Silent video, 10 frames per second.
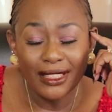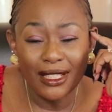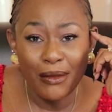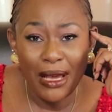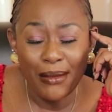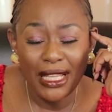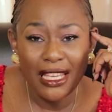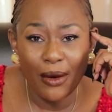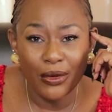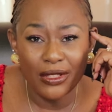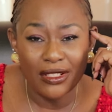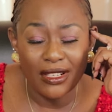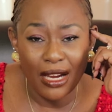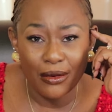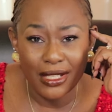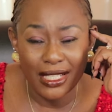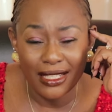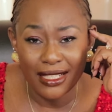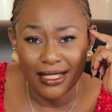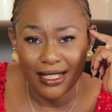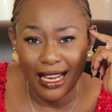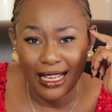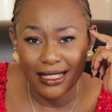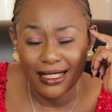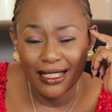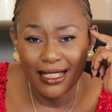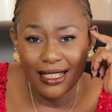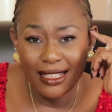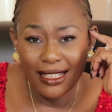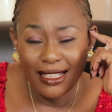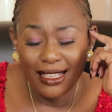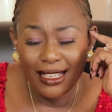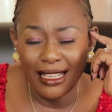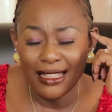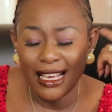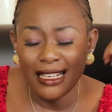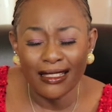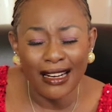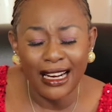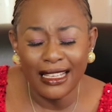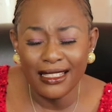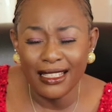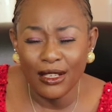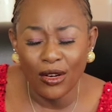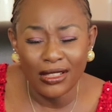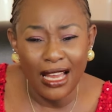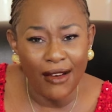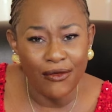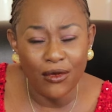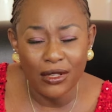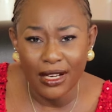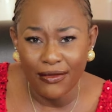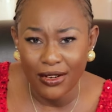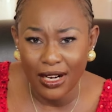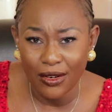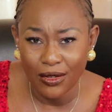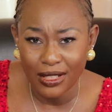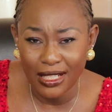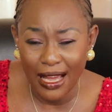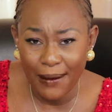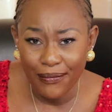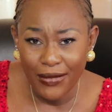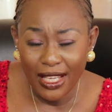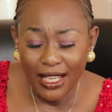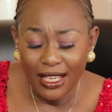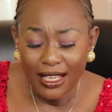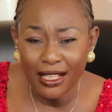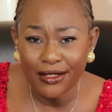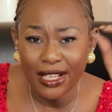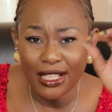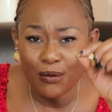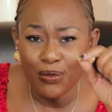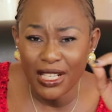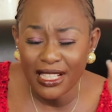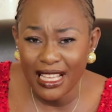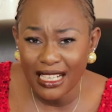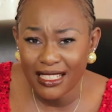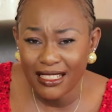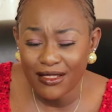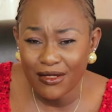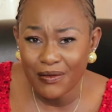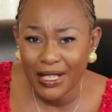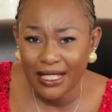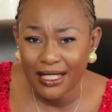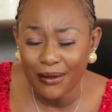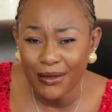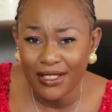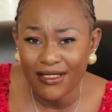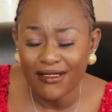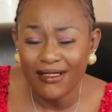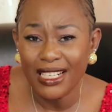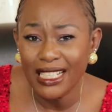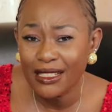Remember, there was drought in this land. And the Israelites did not have water for a long time. He said, bring that instrument, the minstrel.